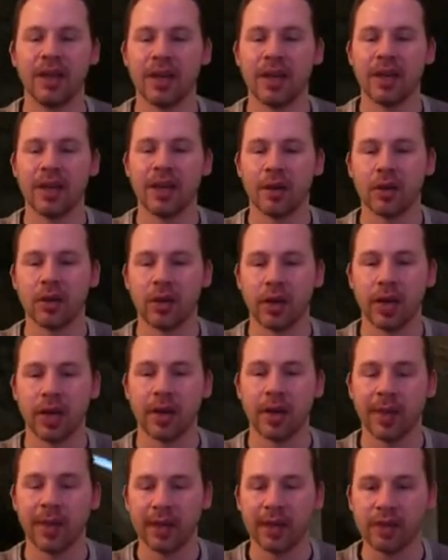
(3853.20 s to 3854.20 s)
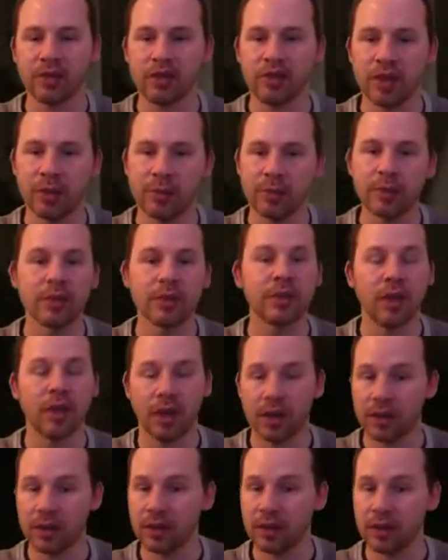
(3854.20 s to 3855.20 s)
I'm gonna go, can I make this jump?
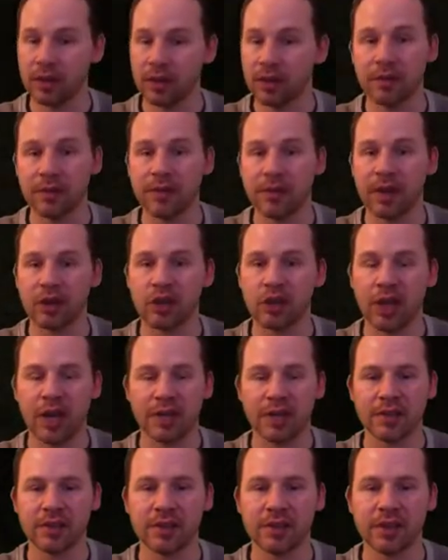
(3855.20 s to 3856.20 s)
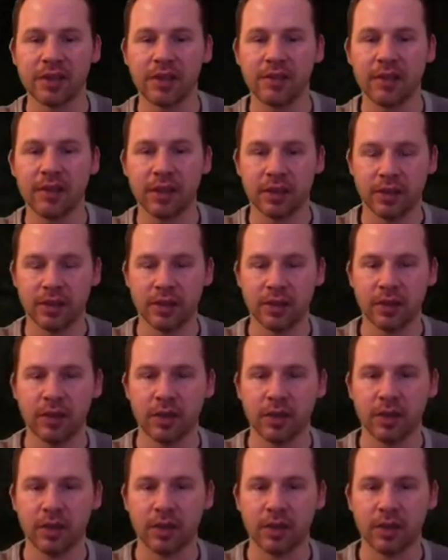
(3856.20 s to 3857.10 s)
And you know what, if you actually ask yourself that, you're gonna get